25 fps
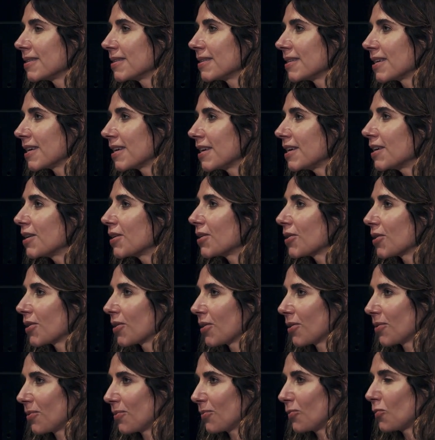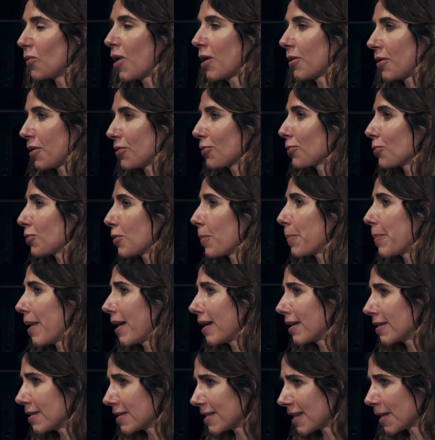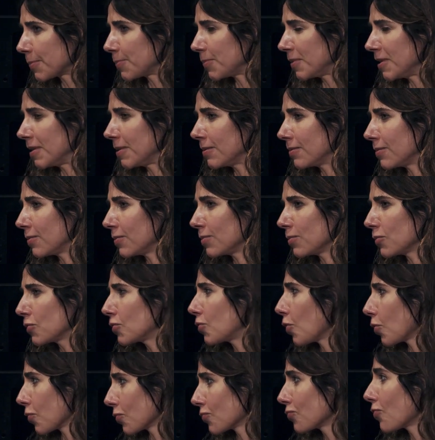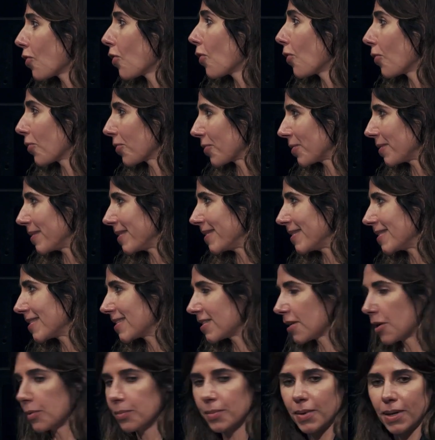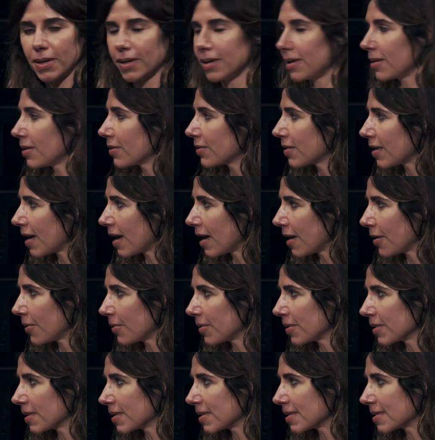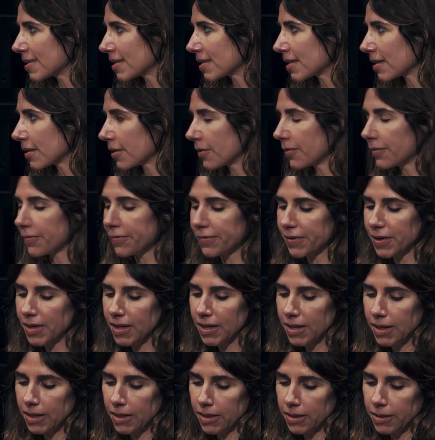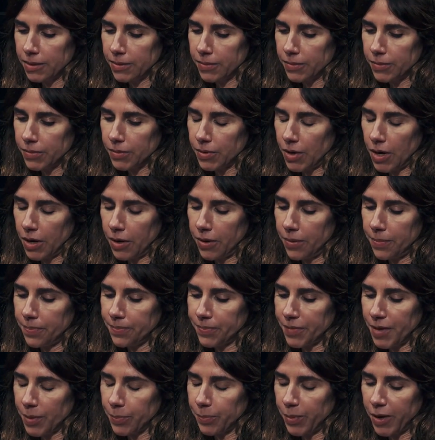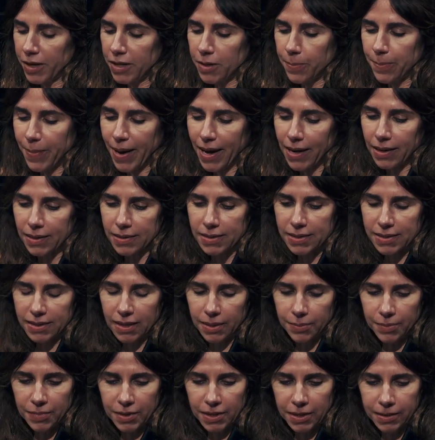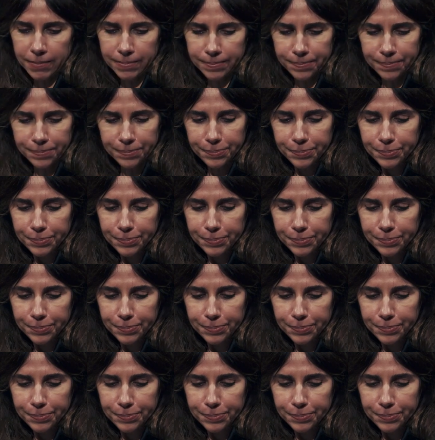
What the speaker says: hear where I thought the balance had been got wrong in so many other areas of, and by the balance I mean